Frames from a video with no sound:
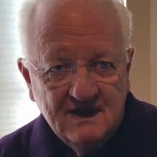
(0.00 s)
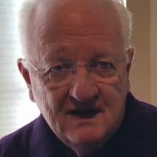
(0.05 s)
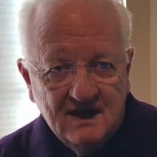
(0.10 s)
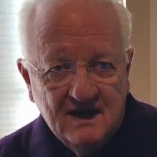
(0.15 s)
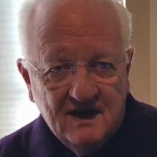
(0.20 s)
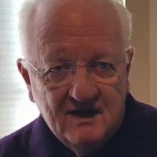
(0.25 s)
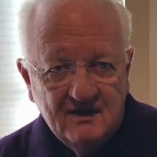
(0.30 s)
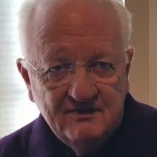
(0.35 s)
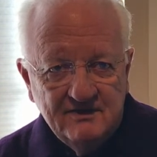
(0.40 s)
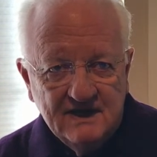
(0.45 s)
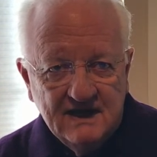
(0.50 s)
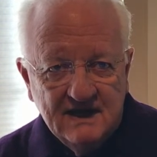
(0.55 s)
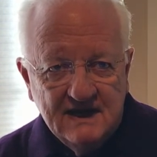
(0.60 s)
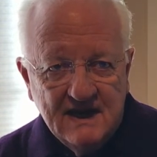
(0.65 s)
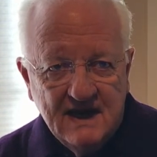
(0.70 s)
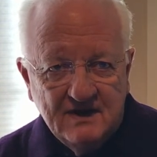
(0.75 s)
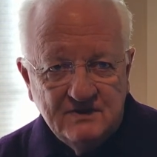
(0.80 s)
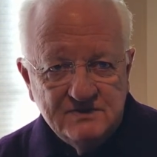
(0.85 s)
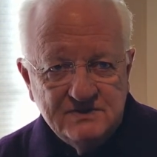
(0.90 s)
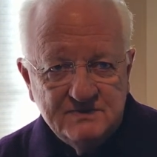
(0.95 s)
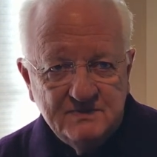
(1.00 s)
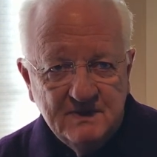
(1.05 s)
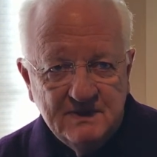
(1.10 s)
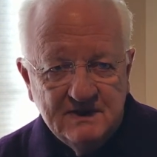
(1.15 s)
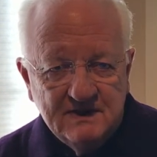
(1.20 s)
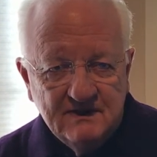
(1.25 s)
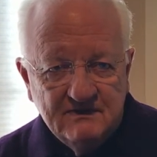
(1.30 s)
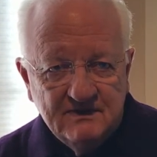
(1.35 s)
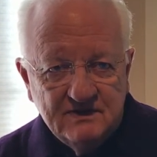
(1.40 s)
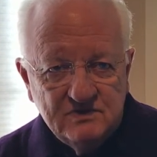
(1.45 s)
of the announcement
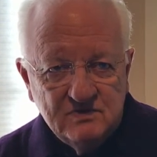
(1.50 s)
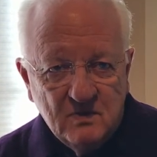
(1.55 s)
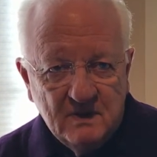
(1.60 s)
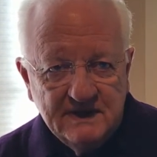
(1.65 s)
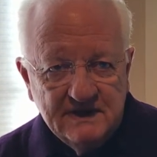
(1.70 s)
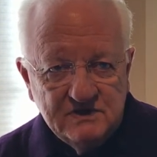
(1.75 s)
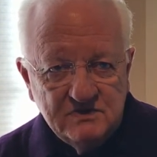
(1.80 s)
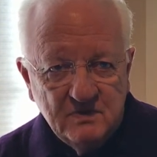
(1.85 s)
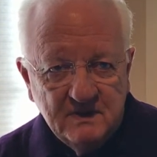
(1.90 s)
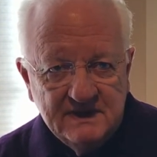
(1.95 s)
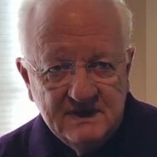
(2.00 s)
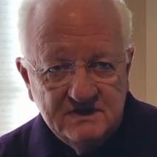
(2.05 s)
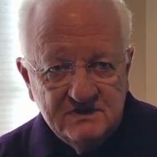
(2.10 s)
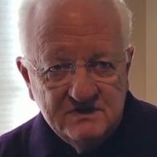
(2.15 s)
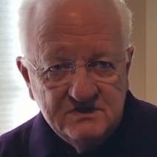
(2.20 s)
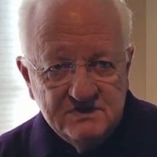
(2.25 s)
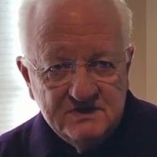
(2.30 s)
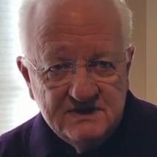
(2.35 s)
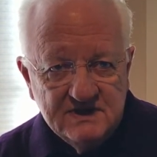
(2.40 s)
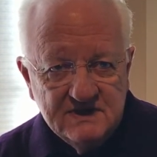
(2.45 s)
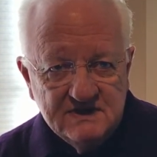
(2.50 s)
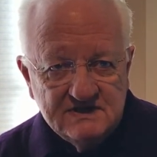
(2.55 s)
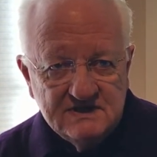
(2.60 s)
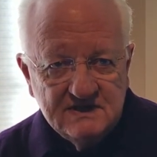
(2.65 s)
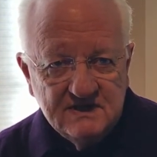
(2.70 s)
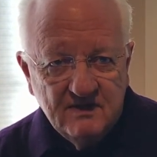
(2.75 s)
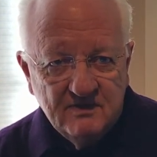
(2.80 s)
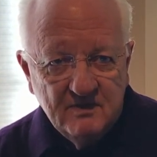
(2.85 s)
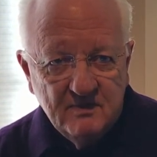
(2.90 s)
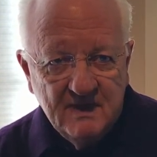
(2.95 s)
of the 2022
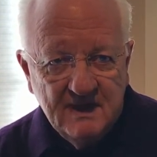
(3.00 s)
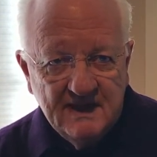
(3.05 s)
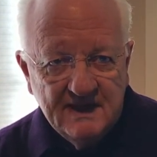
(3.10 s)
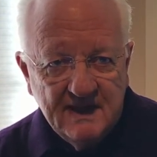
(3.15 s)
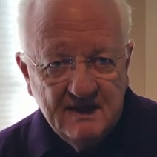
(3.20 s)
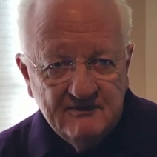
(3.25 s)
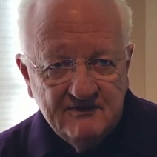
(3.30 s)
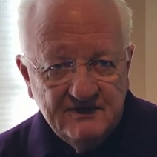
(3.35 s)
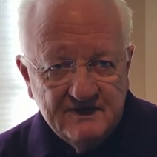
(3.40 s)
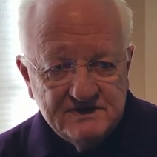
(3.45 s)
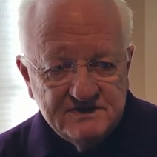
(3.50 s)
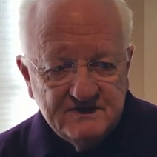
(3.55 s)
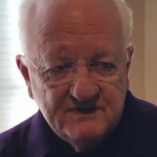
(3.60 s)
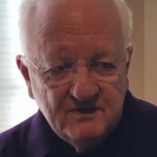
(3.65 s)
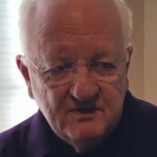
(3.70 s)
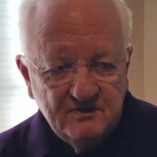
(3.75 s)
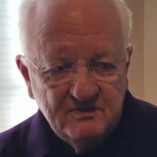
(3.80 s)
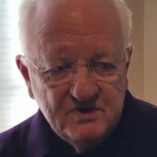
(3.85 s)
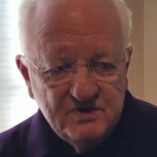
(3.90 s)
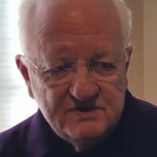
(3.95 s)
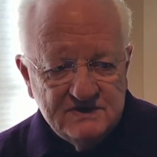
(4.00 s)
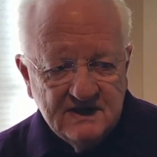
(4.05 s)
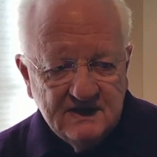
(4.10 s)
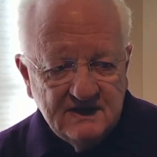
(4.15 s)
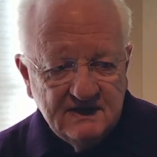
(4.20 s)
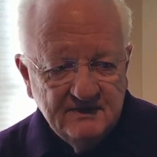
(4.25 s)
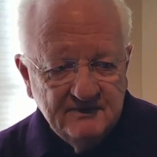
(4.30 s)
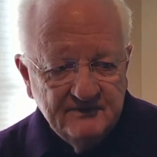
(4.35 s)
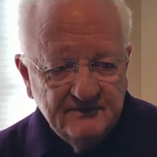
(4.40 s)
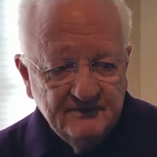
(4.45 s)
season of the Bellingham Festival of Music.
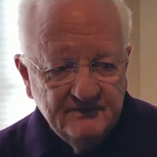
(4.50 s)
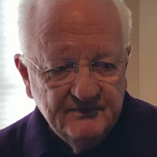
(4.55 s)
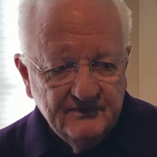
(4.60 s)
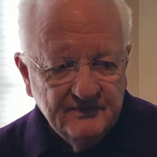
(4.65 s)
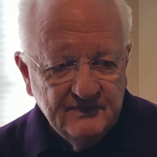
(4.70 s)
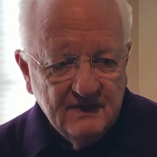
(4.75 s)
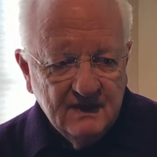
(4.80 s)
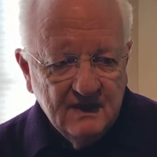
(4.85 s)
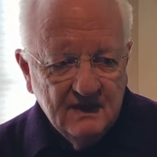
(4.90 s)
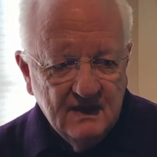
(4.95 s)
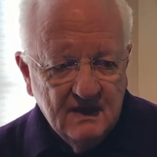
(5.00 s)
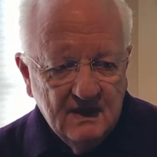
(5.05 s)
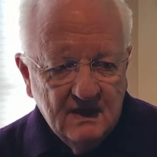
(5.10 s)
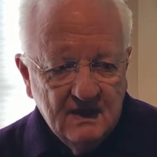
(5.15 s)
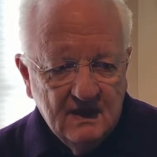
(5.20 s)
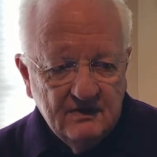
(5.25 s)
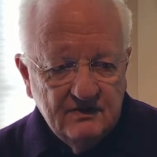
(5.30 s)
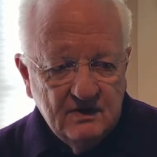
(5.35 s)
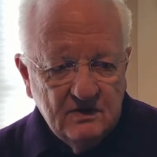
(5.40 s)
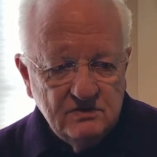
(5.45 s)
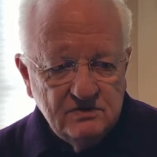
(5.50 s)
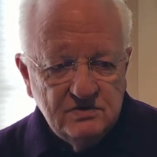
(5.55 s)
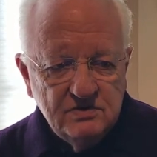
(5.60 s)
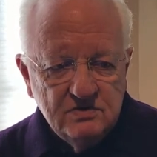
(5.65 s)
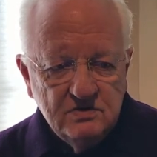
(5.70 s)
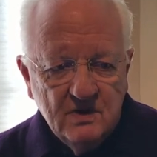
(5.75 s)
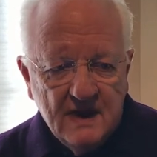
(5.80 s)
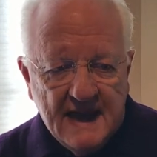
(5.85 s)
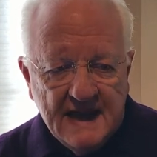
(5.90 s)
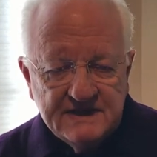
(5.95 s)
There are
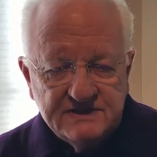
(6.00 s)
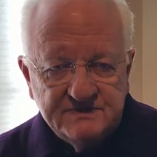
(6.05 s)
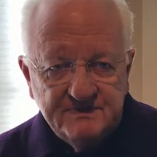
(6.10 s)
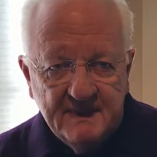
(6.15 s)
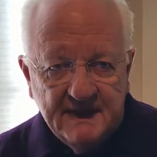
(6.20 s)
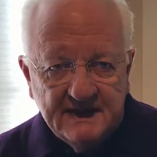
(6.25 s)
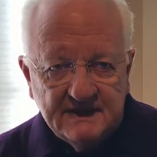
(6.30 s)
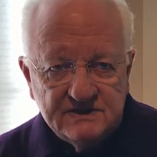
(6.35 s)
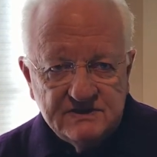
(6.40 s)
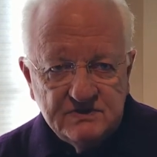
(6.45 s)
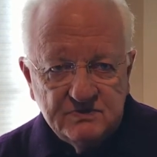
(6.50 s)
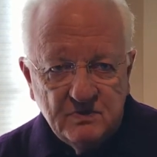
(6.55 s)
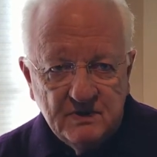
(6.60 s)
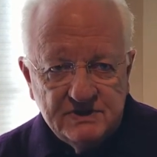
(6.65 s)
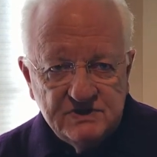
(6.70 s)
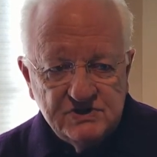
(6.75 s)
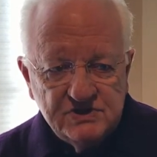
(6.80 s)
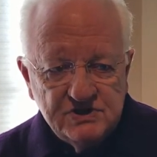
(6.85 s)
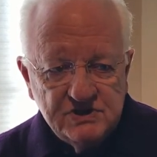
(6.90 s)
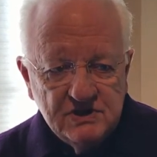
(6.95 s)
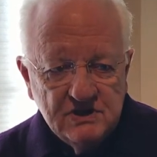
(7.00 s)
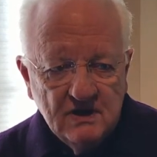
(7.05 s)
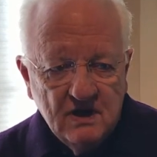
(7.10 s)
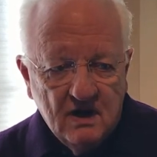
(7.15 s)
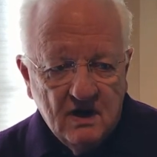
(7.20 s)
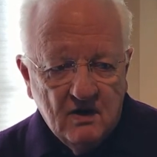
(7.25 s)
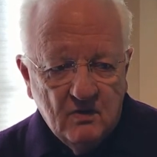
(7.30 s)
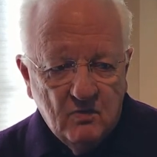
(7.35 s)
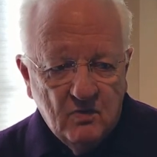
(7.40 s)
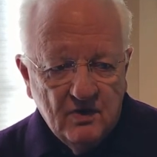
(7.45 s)
two aspects which
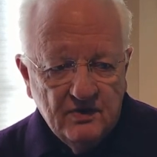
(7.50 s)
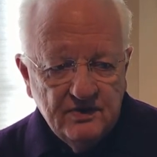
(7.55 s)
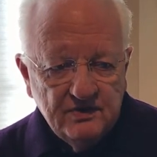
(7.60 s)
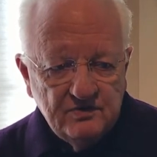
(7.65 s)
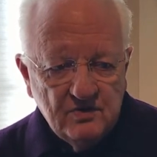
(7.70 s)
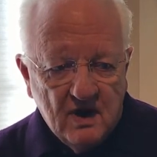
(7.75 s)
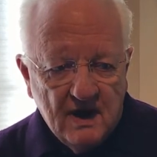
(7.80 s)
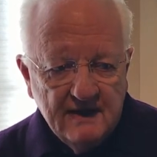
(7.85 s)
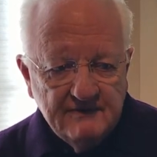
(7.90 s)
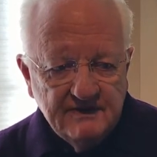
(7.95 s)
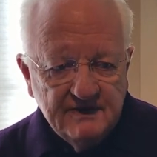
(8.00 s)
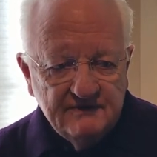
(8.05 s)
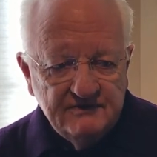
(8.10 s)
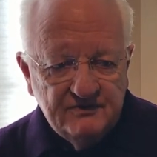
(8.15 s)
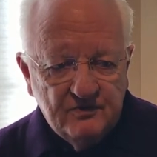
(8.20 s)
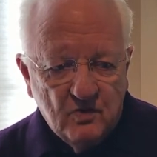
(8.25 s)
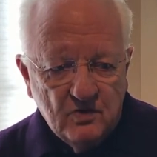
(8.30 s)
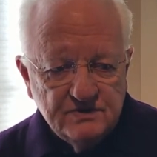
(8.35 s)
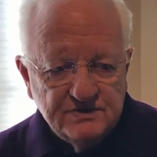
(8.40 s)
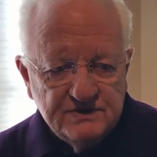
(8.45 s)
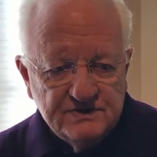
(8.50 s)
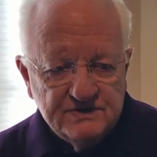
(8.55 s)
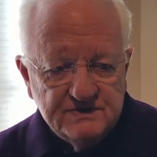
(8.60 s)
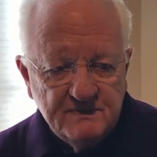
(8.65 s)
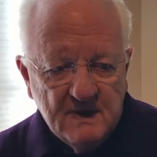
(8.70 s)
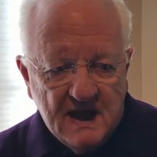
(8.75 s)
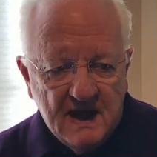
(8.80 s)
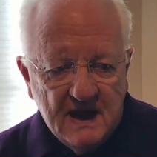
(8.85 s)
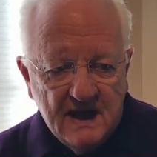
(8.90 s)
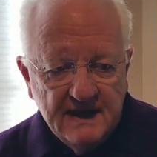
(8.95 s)
were the driving forces
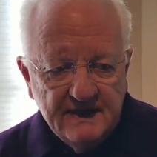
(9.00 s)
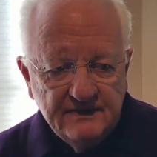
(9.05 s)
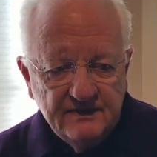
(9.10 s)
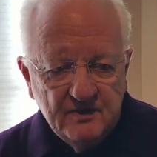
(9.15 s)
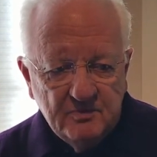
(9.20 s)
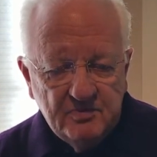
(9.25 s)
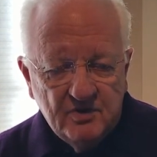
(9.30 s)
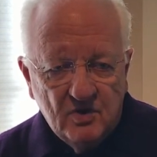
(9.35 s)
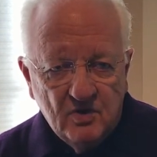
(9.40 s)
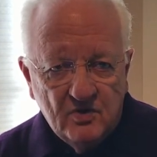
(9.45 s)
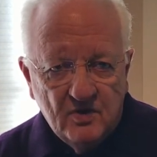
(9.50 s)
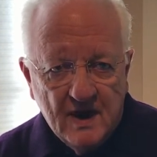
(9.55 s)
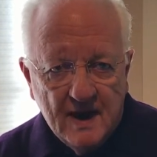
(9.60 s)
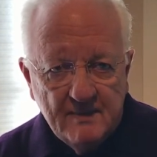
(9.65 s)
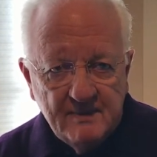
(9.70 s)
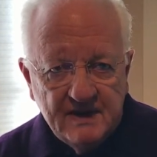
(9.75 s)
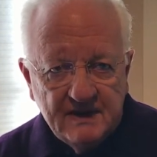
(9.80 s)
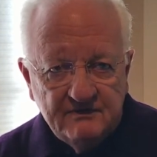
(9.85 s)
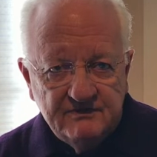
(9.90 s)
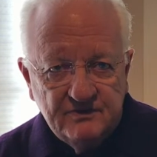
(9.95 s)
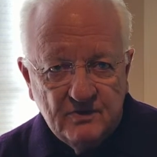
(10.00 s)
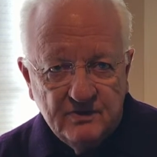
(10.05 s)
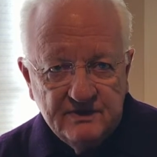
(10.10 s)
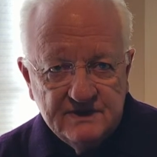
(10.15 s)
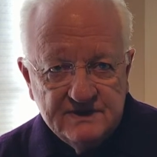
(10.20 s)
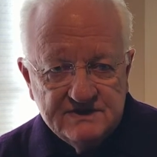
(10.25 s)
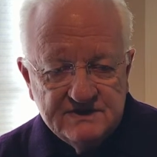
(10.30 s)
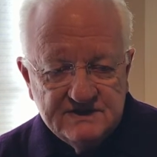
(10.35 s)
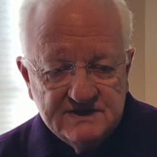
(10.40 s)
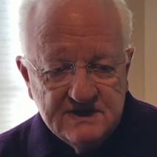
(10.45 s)
behind the programming for
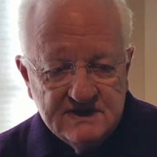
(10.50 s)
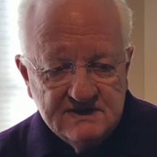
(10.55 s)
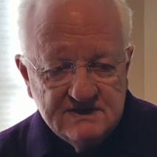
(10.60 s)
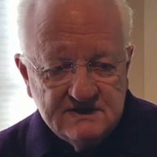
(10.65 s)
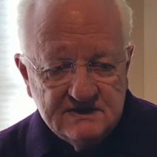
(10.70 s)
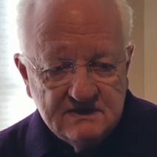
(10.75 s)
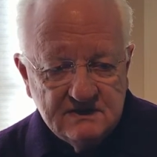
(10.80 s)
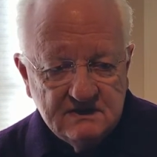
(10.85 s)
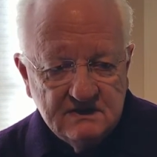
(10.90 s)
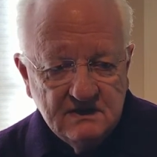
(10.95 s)
this season.